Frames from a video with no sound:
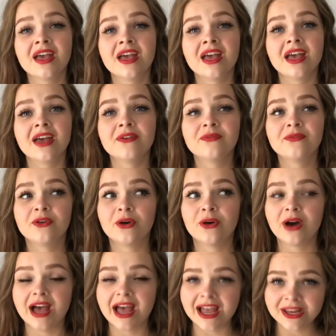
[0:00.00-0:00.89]

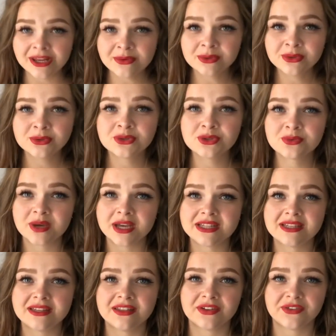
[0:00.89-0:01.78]
For anyone who's
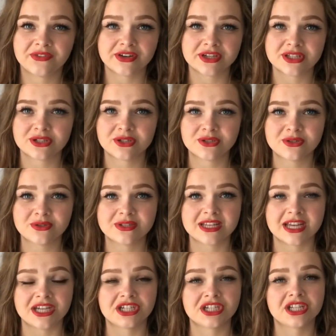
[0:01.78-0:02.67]
waiting their first
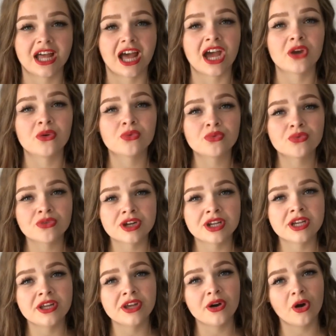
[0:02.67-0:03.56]
consultation, I
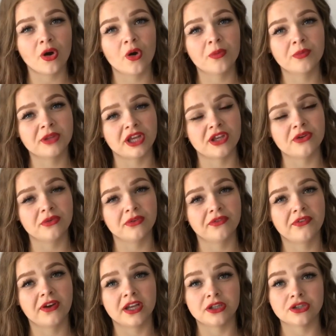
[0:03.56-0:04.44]
really hope that you will
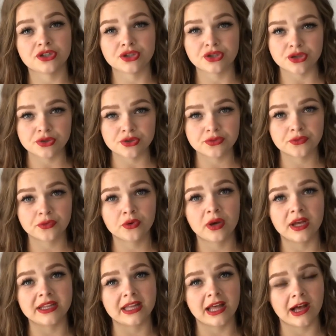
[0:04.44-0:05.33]
find this useful
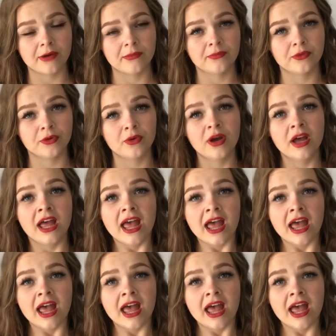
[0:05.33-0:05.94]
and helpful,